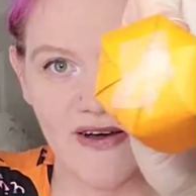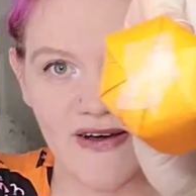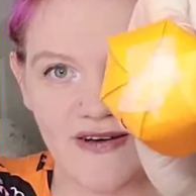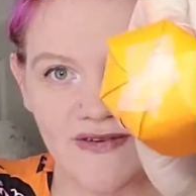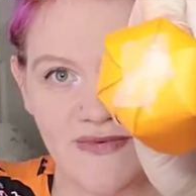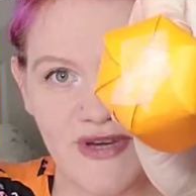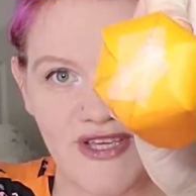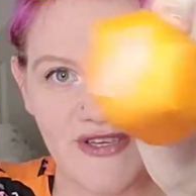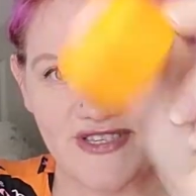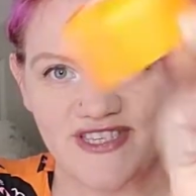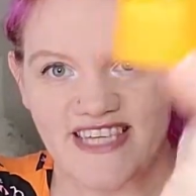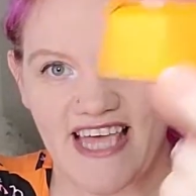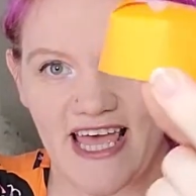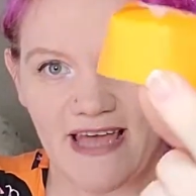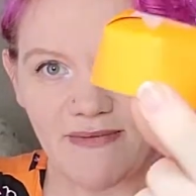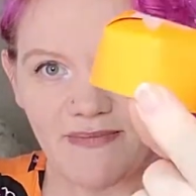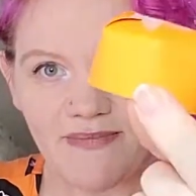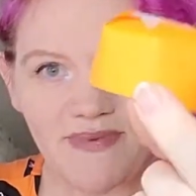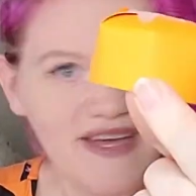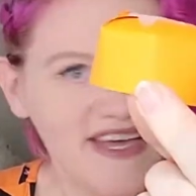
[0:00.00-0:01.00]
we use
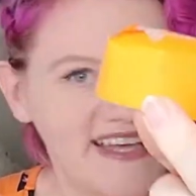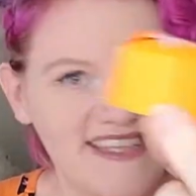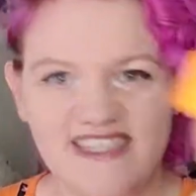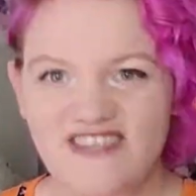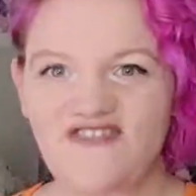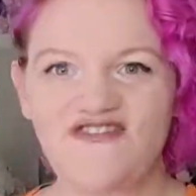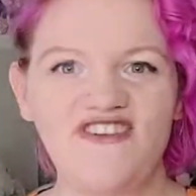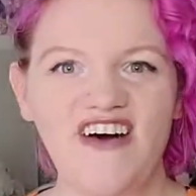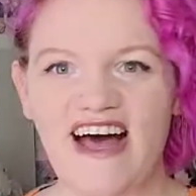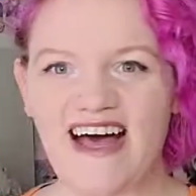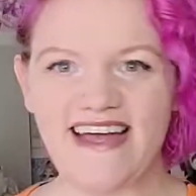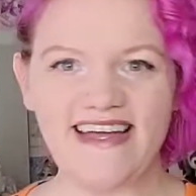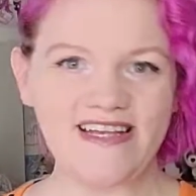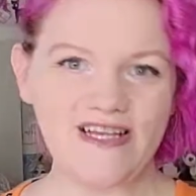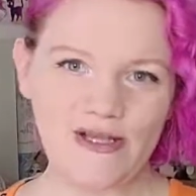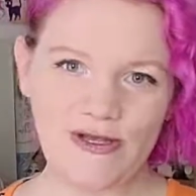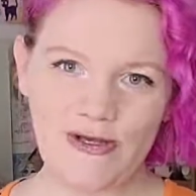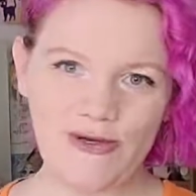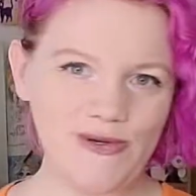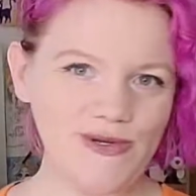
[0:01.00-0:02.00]
tape. It's
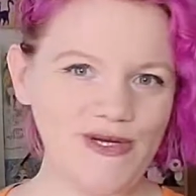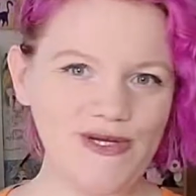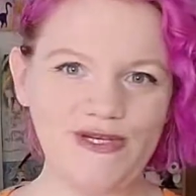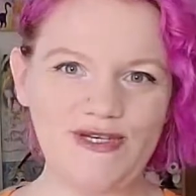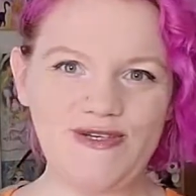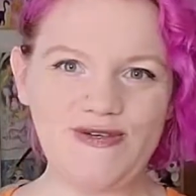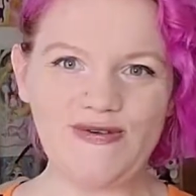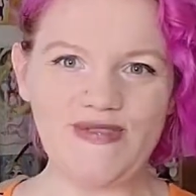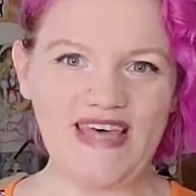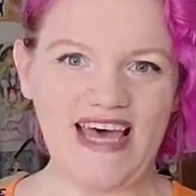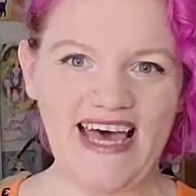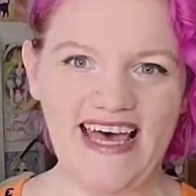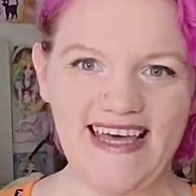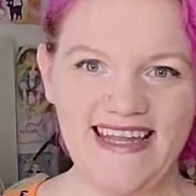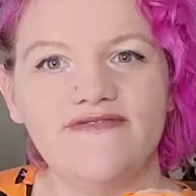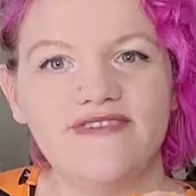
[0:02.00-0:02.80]
fine. You can do that.